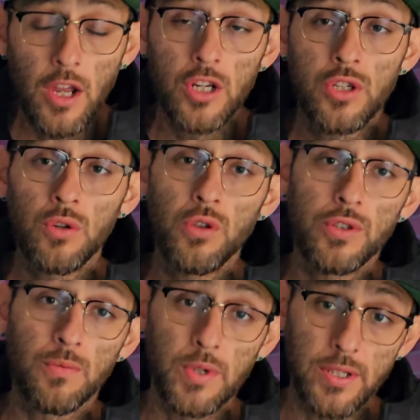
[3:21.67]
do
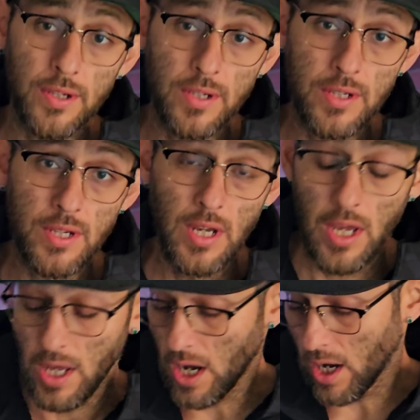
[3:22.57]
some research.
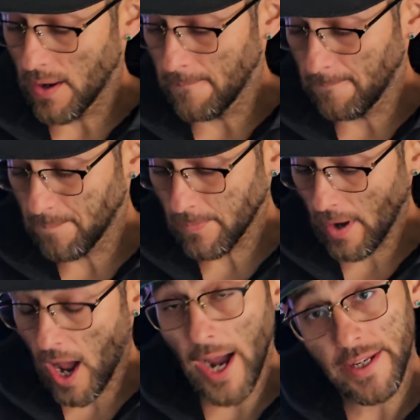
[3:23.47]

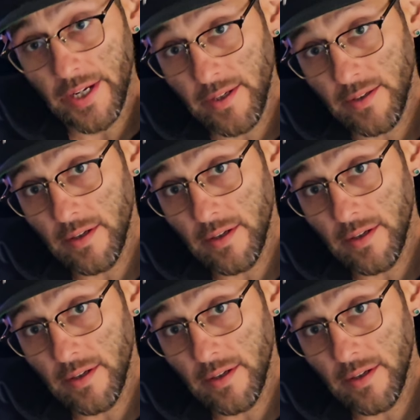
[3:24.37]
I didn't.